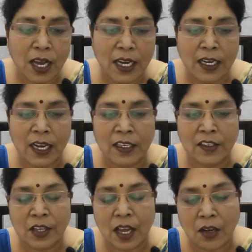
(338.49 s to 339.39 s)

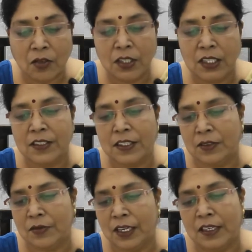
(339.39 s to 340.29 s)
highlights how these
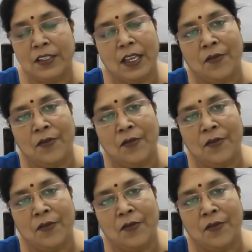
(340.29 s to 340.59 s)
events